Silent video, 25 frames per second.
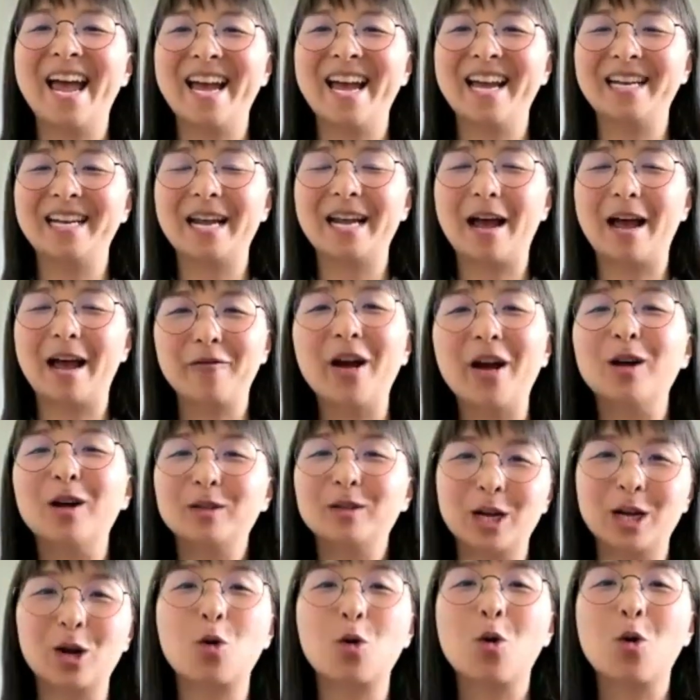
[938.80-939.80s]
And I
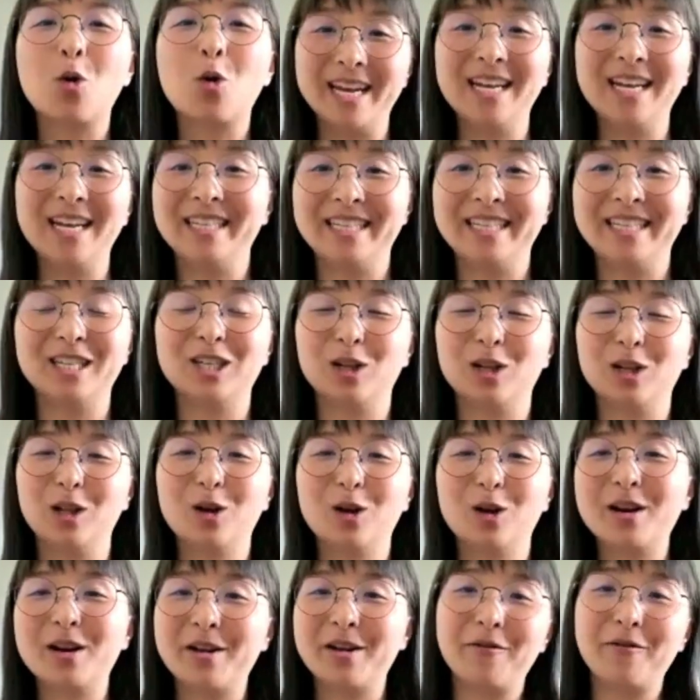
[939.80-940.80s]
found it quite easy to
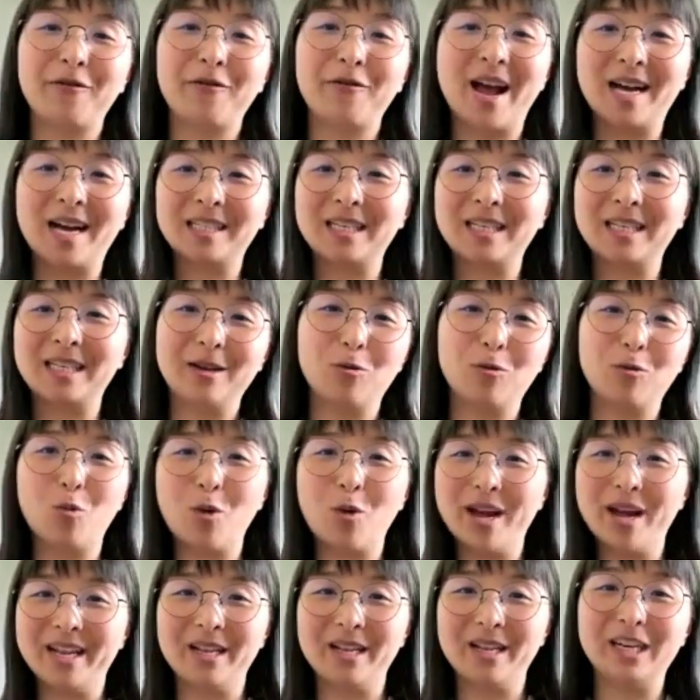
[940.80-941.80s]
learn. In fact,
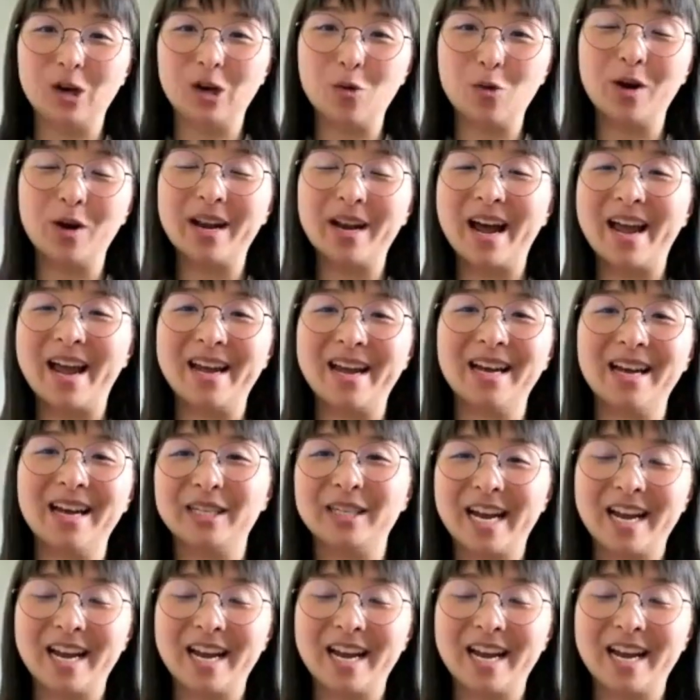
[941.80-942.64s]
when you and I